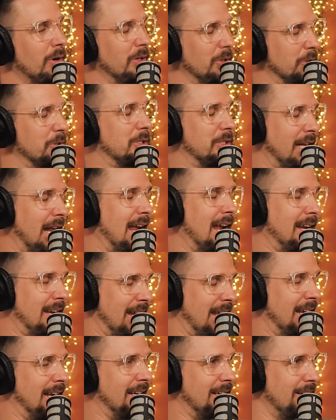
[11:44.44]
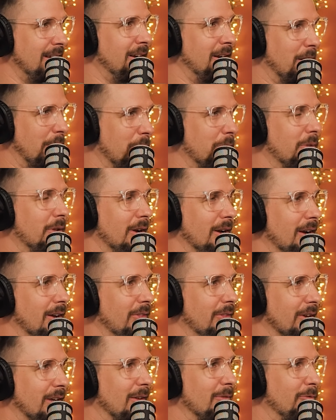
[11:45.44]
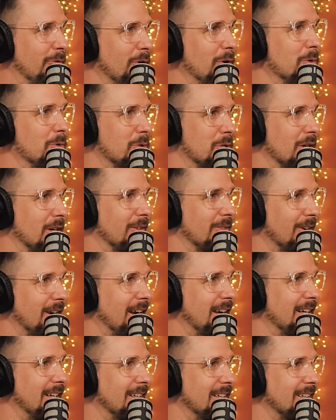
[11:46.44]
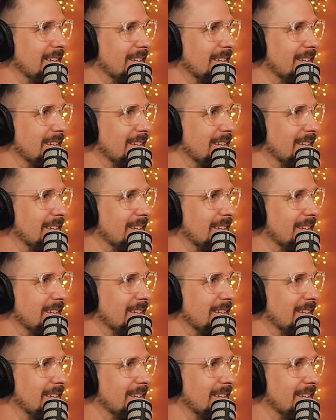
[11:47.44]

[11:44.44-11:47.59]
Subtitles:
understanding, the confusion, right?